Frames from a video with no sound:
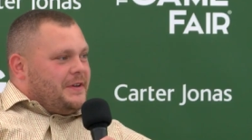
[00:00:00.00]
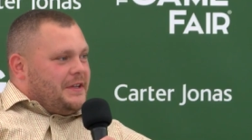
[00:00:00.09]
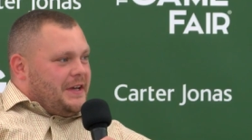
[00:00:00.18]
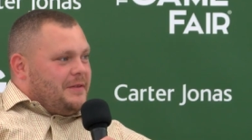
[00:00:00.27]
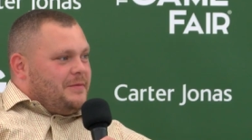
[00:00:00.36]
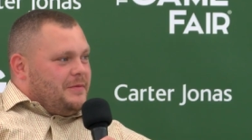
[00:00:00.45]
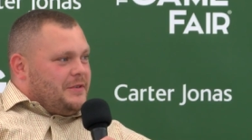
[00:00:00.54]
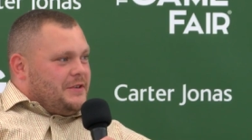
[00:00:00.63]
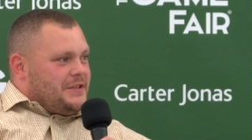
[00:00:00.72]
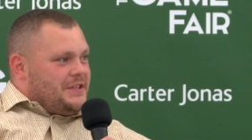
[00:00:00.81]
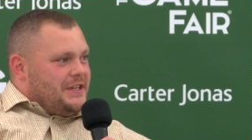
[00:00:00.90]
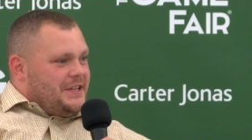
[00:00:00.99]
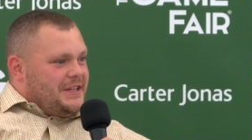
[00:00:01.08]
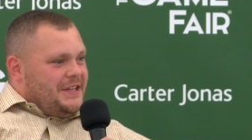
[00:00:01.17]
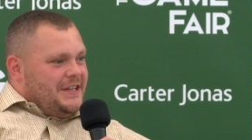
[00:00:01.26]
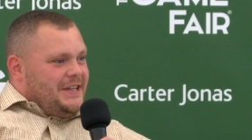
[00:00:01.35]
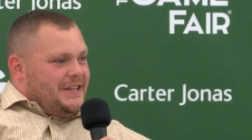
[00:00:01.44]
think, yeah, because the
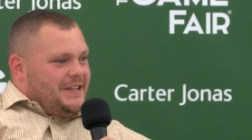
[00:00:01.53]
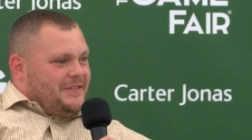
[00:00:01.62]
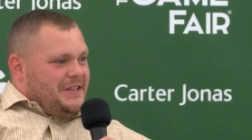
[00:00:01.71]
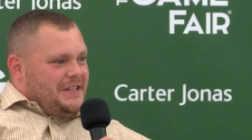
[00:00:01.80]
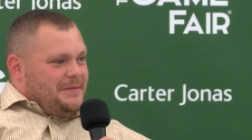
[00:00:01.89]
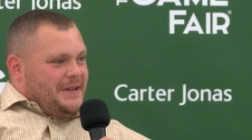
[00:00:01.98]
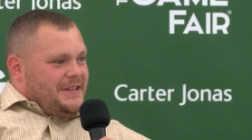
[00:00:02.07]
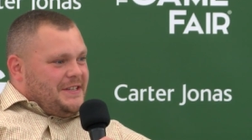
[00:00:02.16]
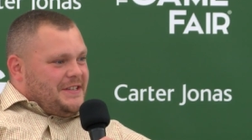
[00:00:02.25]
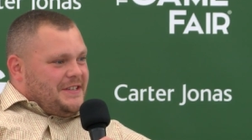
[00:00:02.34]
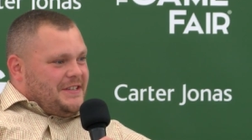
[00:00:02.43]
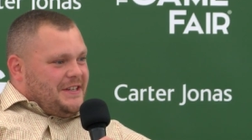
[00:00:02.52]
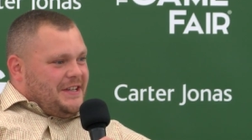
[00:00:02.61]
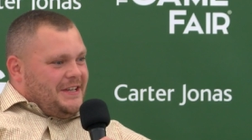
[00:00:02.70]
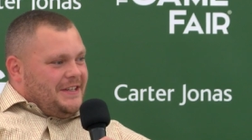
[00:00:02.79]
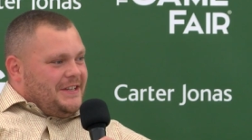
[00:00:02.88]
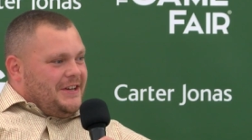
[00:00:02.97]
it really depends
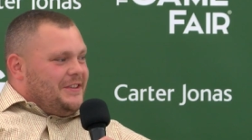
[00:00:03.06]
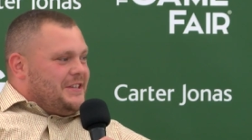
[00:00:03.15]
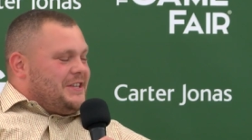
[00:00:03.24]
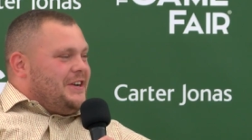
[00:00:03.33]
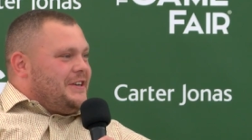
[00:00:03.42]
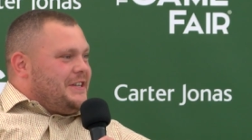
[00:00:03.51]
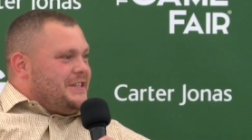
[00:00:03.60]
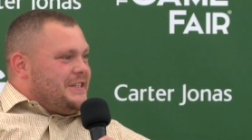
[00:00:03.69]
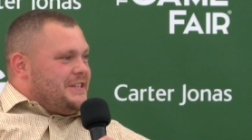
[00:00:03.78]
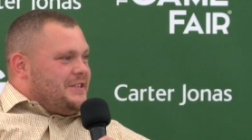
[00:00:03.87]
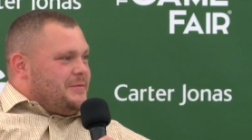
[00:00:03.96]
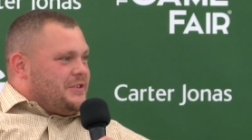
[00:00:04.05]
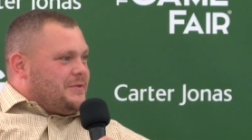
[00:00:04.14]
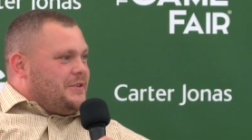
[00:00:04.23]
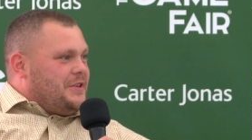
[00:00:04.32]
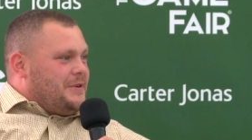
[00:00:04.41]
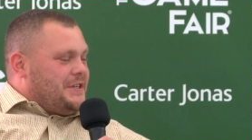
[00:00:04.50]
on the target systems as
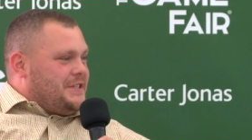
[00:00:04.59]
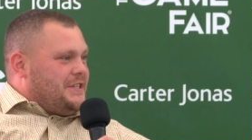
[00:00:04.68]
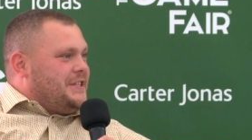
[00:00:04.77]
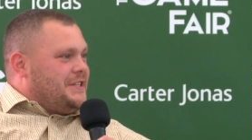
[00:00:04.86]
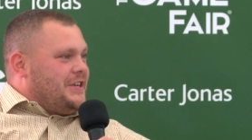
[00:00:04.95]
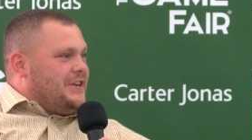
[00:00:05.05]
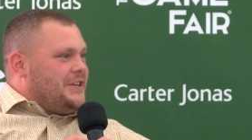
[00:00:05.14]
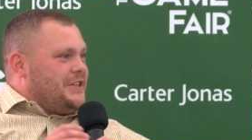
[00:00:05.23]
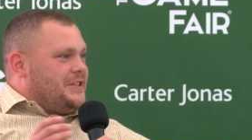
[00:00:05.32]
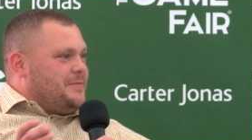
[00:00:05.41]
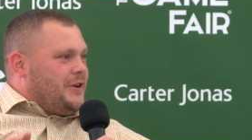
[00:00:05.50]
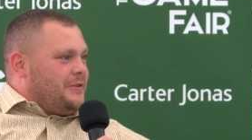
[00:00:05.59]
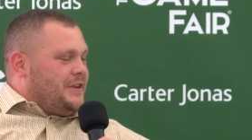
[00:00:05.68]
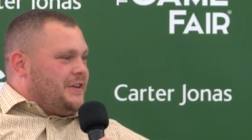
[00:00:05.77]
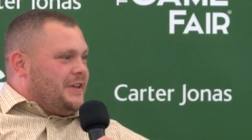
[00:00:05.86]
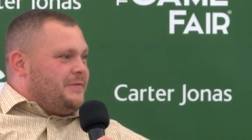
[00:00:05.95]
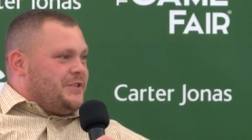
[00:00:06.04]
well. You want to see the targets, bro.
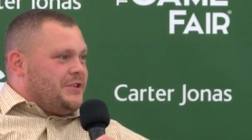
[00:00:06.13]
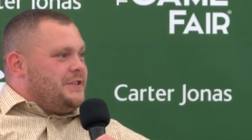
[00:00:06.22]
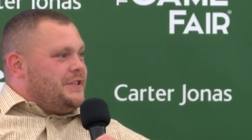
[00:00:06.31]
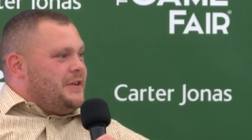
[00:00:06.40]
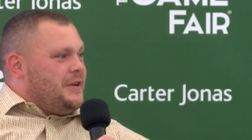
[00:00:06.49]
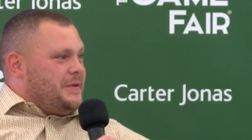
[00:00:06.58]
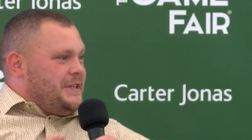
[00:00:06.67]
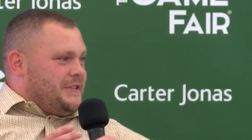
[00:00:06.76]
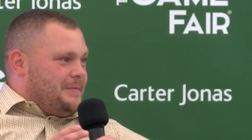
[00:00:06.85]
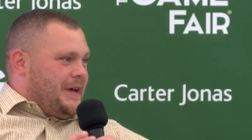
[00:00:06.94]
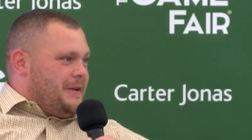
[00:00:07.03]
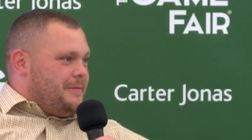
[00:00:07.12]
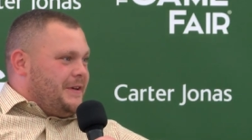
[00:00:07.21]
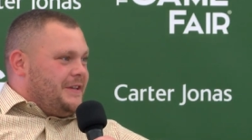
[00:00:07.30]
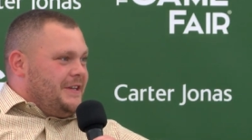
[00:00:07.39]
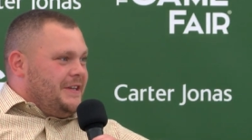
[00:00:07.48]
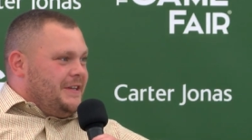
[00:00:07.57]
Like if shooting at a piece of paper